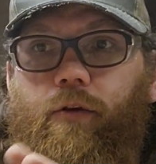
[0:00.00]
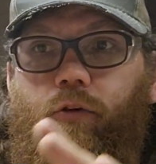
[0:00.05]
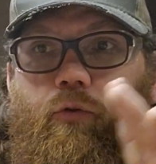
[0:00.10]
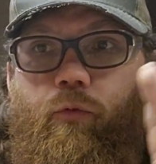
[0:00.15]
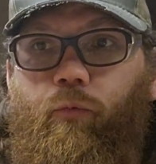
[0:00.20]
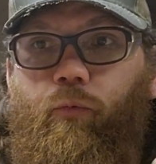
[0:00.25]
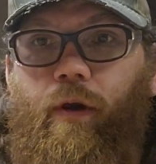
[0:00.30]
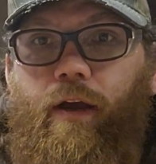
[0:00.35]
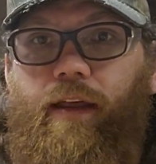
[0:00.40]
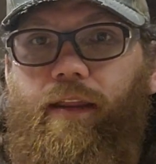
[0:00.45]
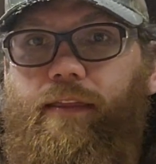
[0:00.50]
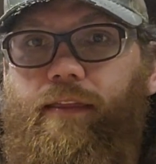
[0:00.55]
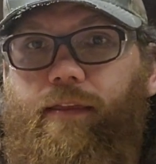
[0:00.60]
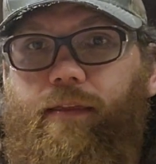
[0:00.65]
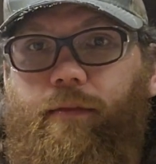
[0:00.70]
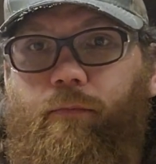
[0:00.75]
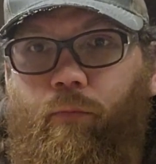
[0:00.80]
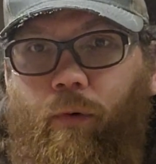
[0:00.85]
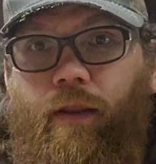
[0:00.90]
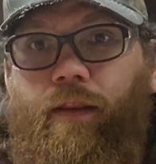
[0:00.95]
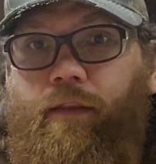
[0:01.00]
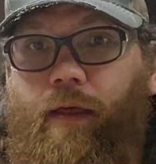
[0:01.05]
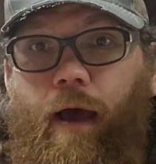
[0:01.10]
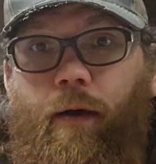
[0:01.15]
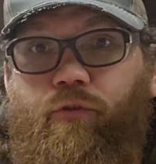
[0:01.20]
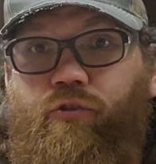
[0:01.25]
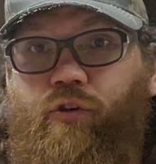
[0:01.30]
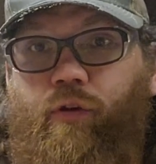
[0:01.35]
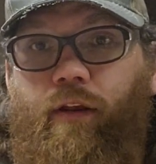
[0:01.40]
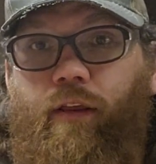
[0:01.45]
with when I
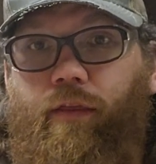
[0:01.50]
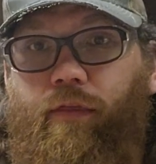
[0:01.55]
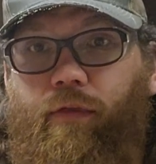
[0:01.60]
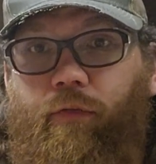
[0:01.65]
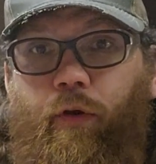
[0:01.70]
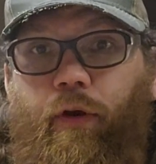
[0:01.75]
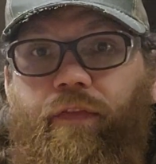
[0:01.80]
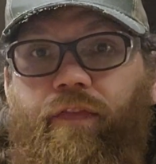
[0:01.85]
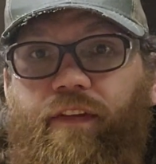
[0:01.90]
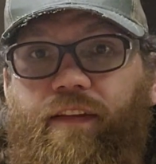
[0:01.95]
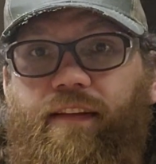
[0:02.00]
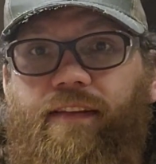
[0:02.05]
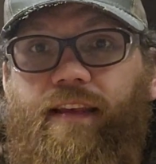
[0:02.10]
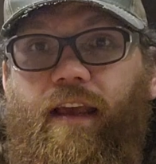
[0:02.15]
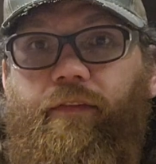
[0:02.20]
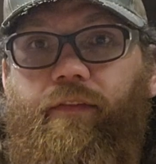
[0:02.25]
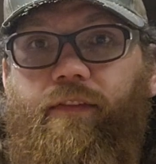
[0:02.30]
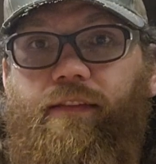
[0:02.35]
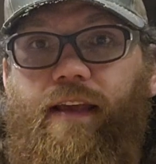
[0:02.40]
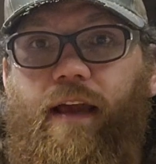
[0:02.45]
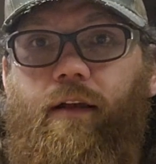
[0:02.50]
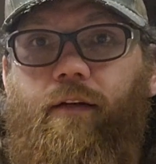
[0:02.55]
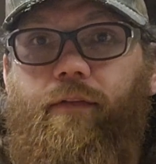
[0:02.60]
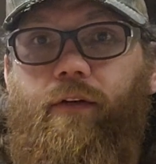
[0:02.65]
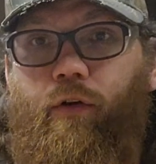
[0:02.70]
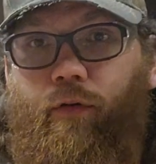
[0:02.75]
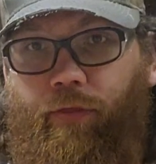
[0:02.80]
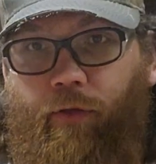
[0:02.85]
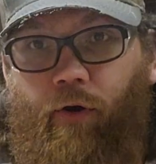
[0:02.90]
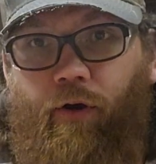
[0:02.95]
was shooting 357s out of it
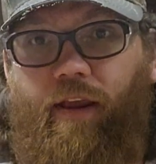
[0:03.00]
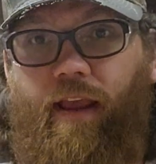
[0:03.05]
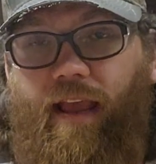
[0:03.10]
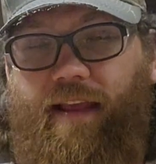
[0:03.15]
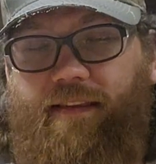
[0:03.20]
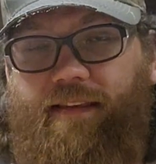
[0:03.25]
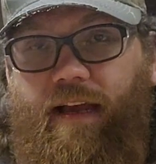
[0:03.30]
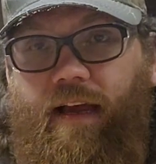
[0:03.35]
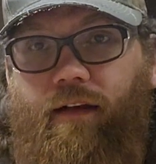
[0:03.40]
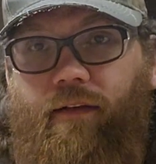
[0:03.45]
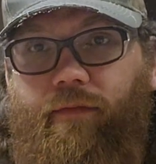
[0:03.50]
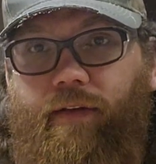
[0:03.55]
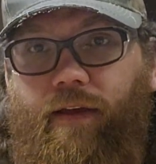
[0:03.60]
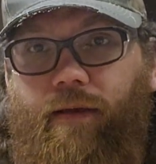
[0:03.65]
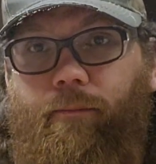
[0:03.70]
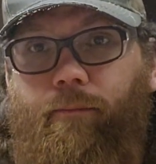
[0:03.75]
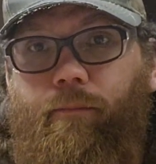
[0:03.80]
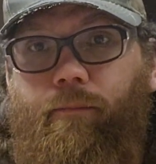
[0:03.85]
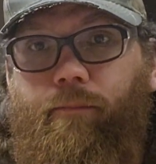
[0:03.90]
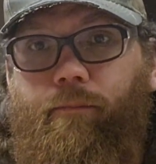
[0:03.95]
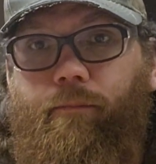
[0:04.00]
or 38s out of it